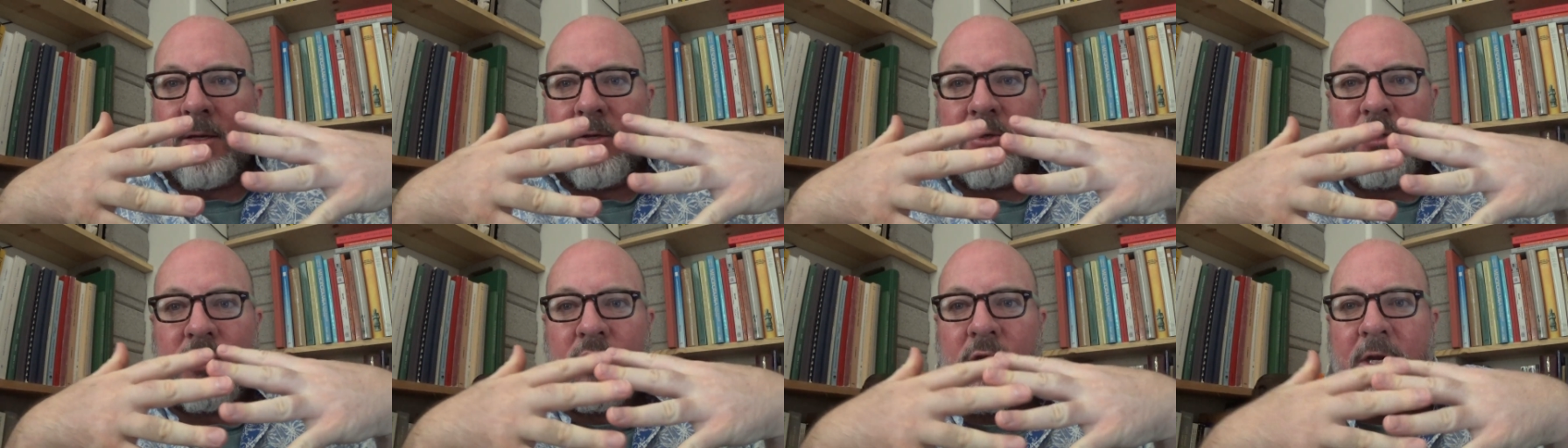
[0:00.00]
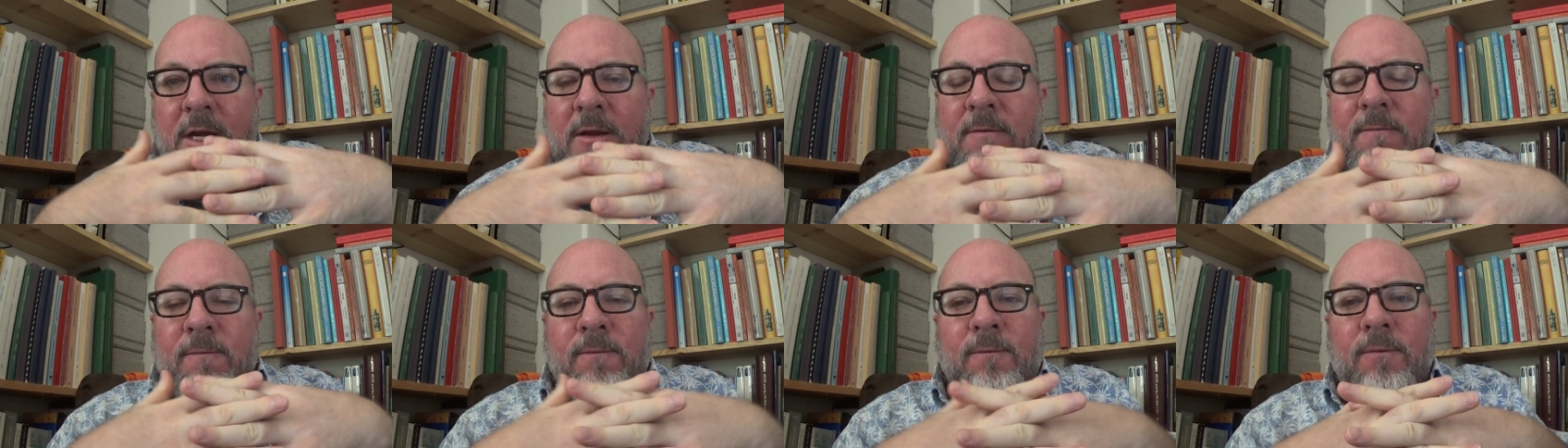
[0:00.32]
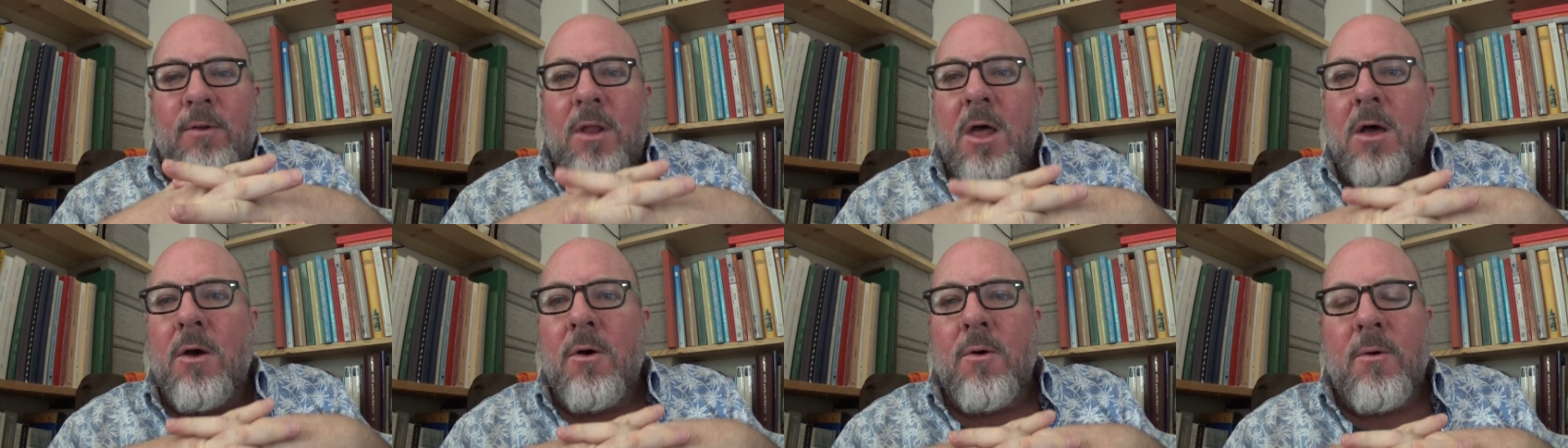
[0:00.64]
gene
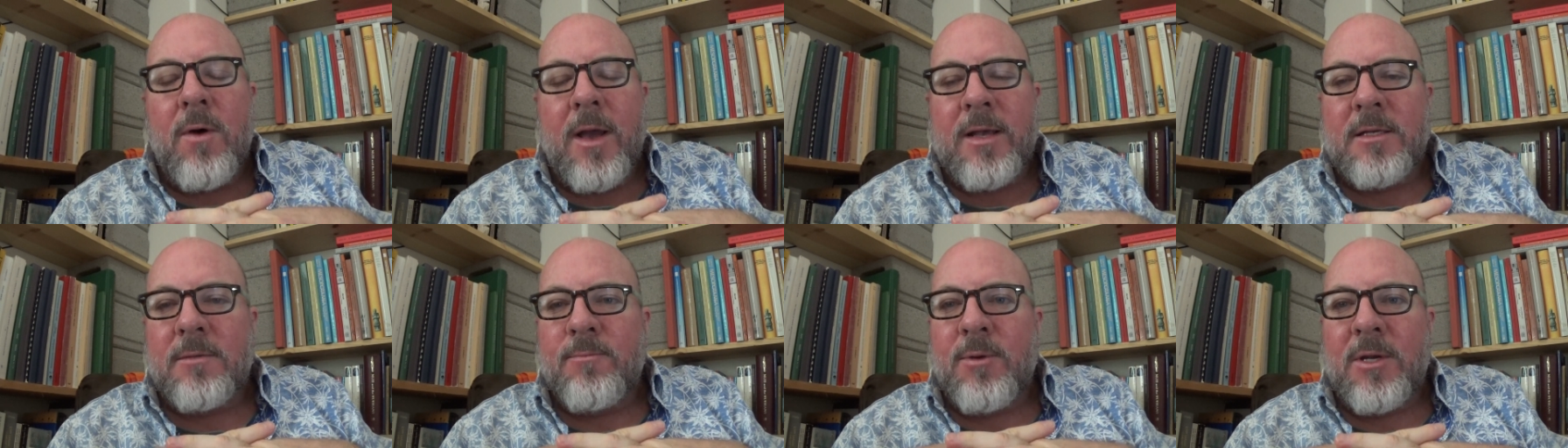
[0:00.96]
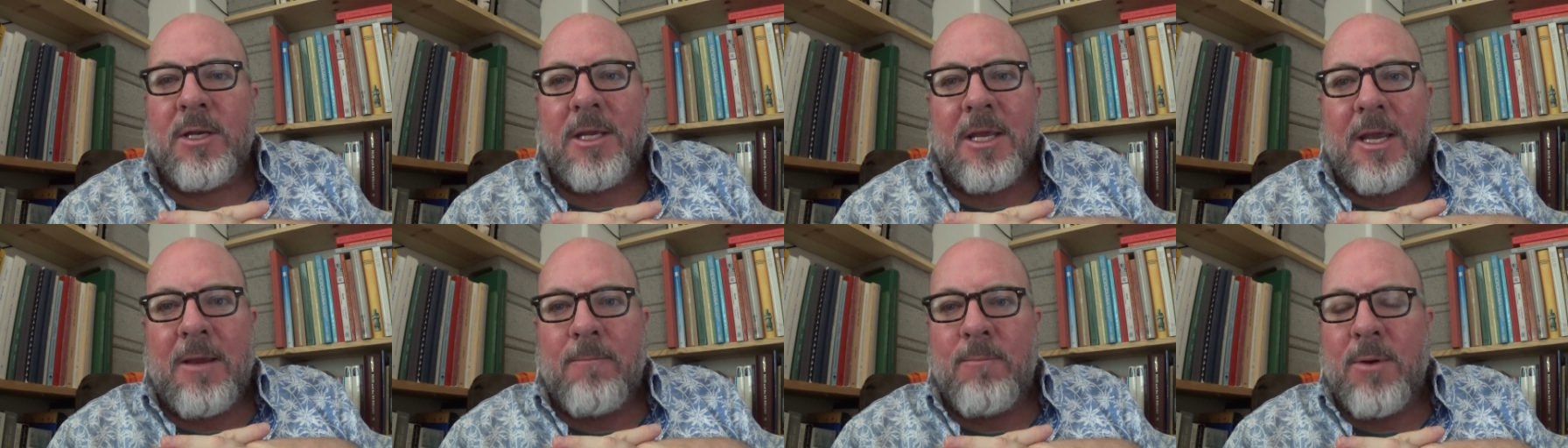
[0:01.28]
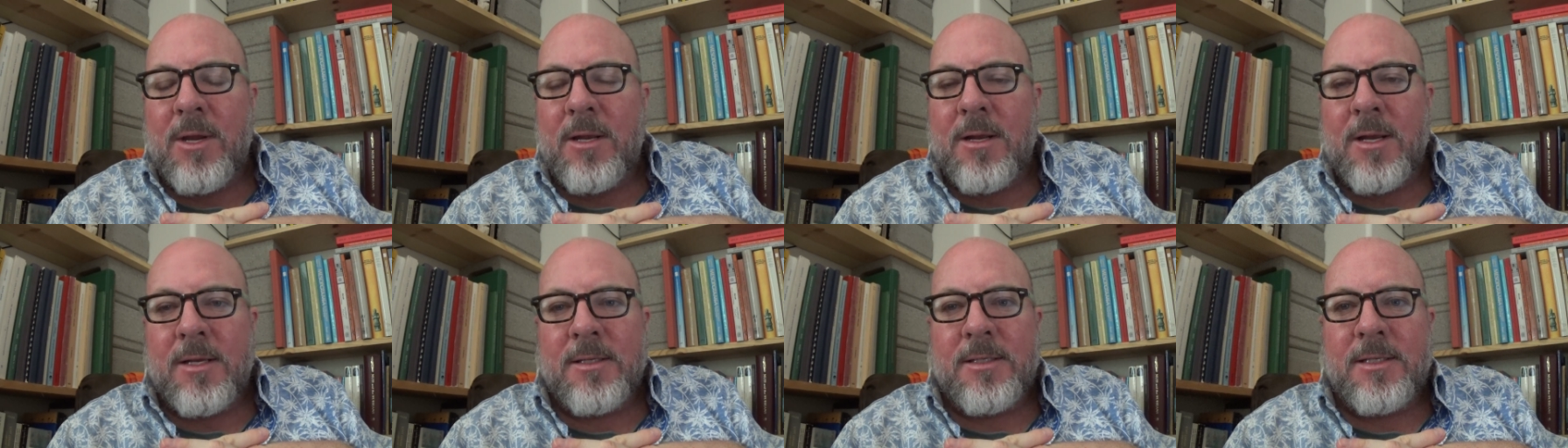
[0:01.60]
flow has been
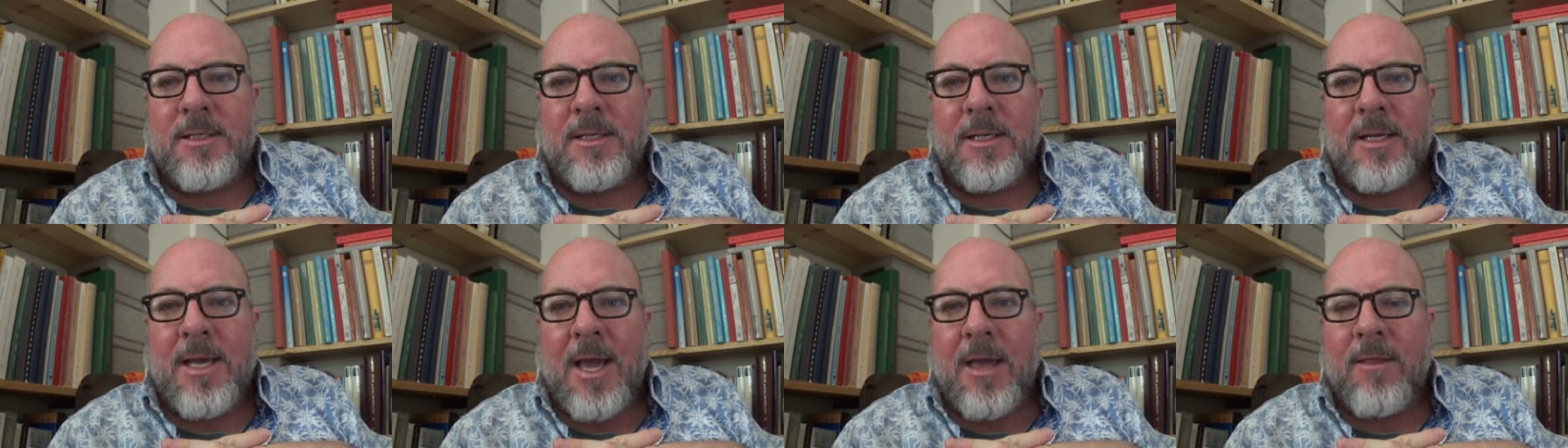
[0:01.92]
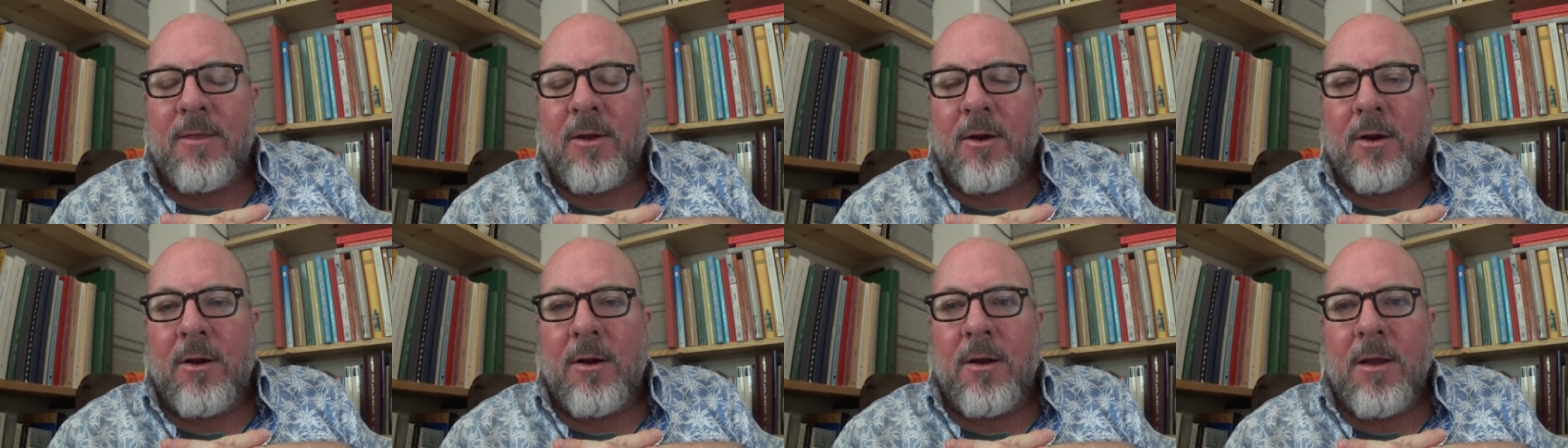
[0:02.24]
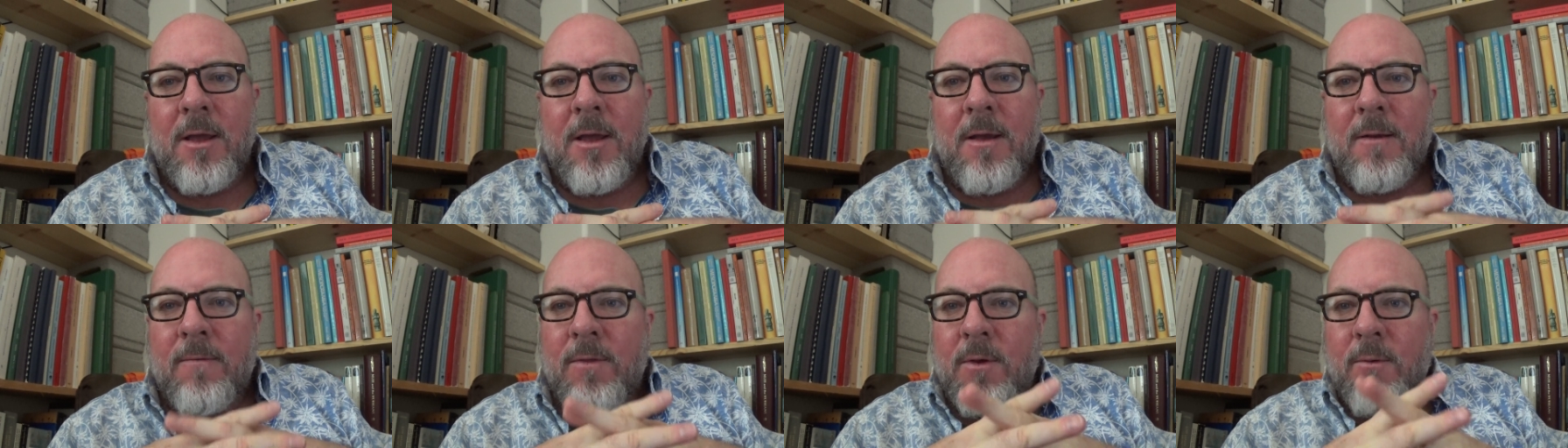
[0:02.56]
keeping us together,
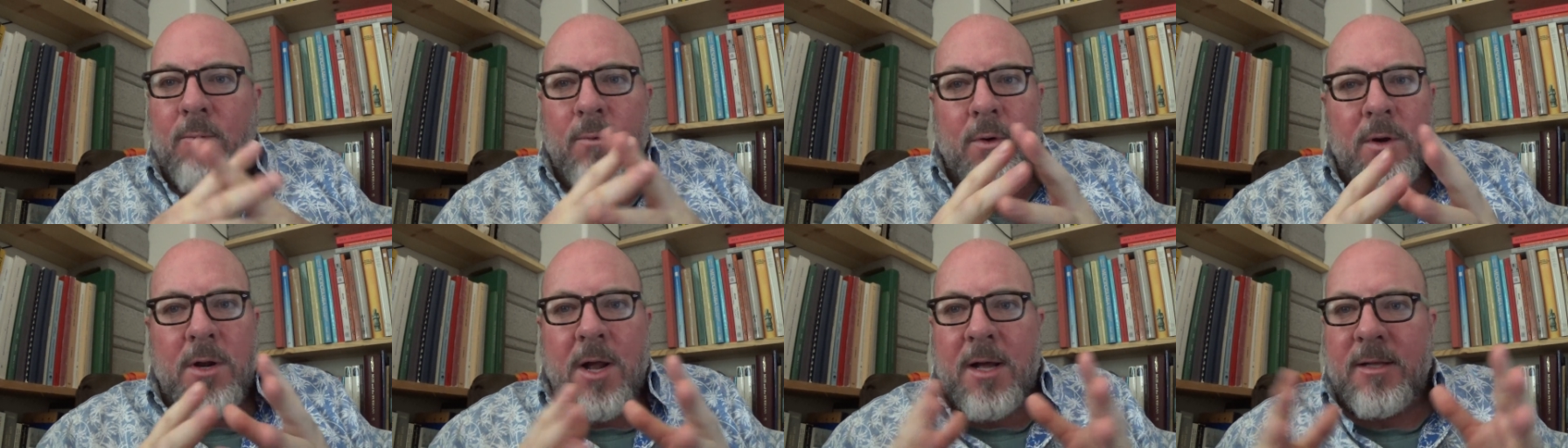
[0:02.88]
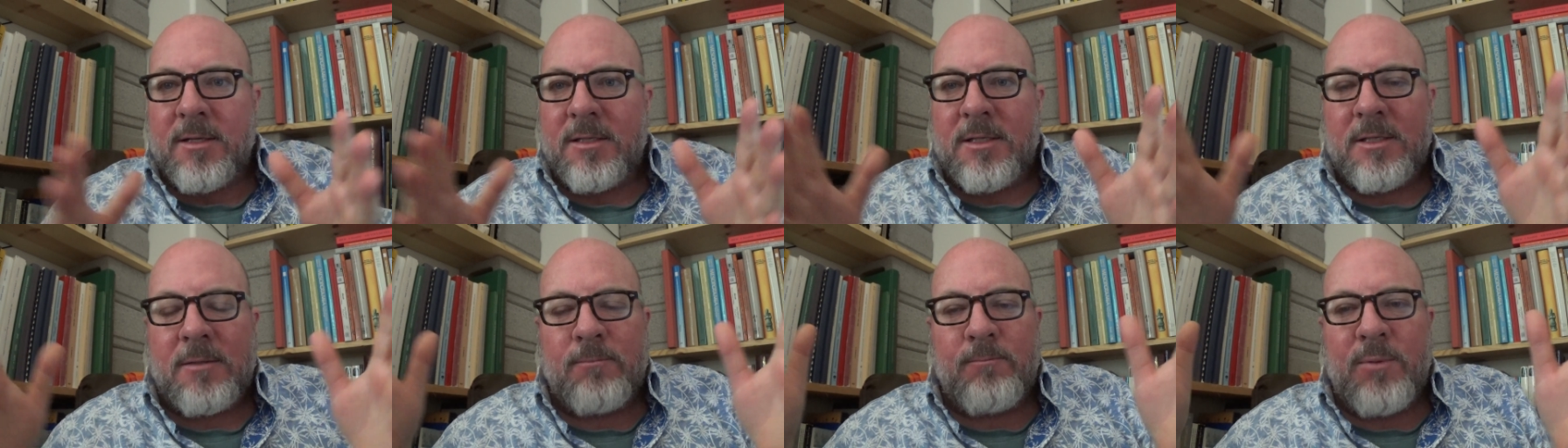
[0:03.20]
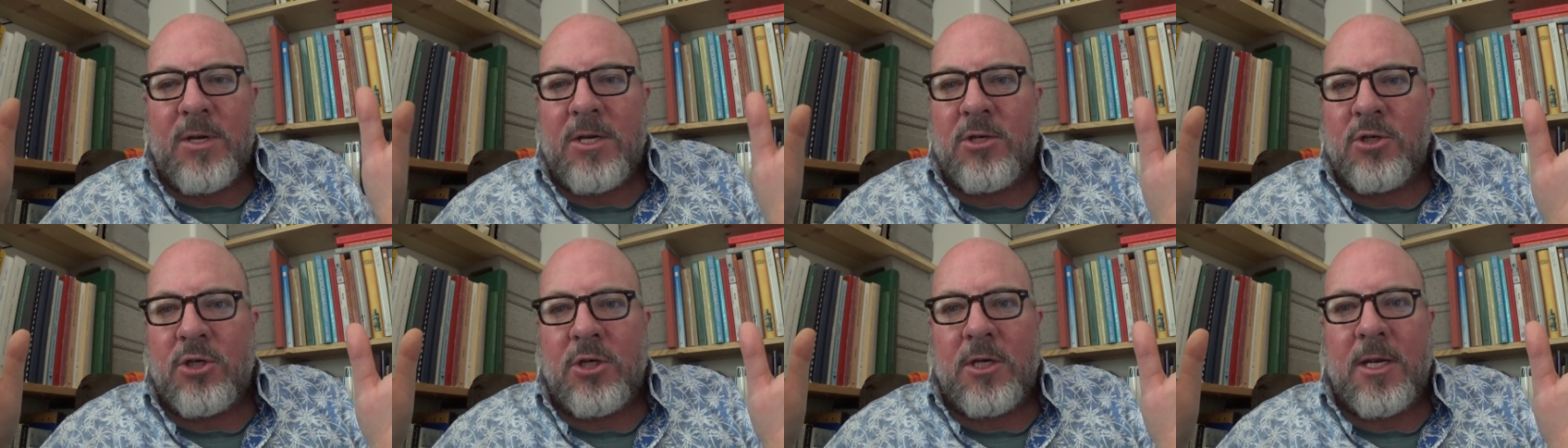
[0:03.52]
that we're not
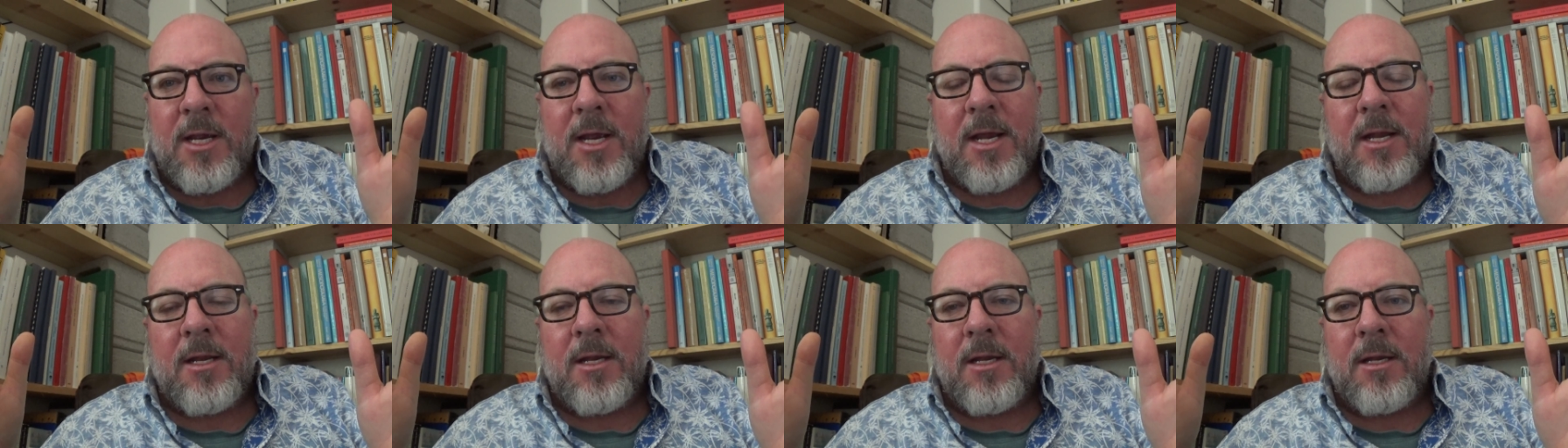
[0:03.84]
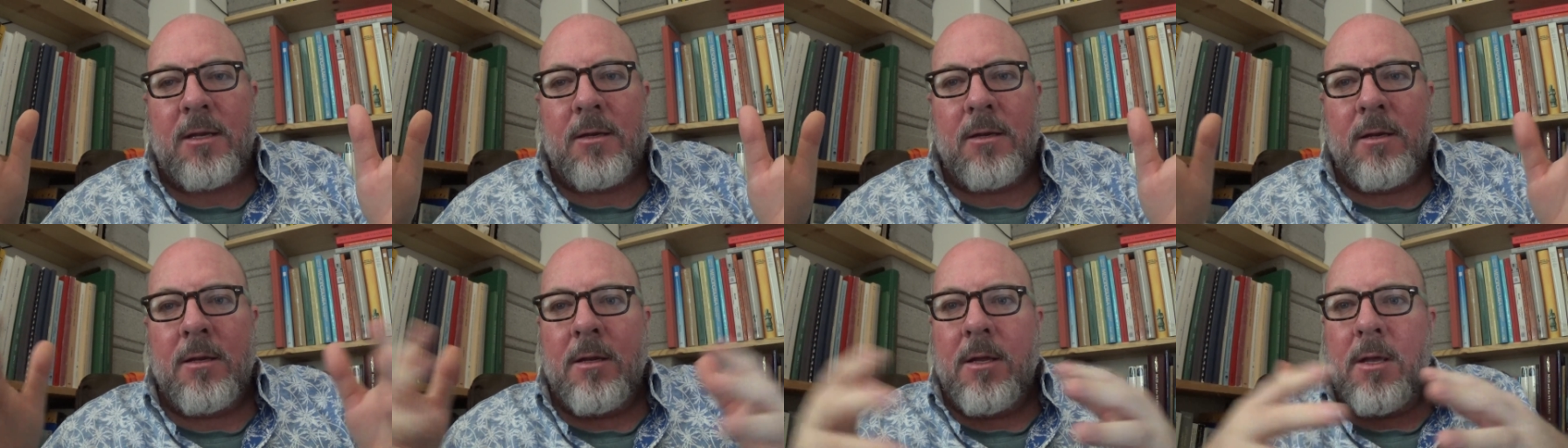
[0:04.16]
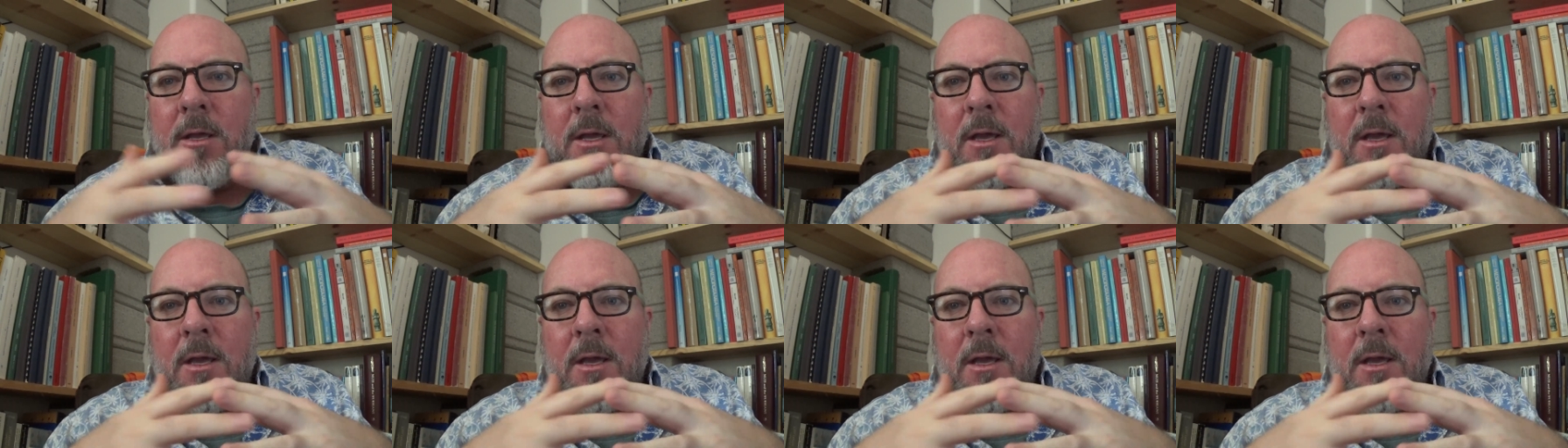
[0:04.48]
speciating.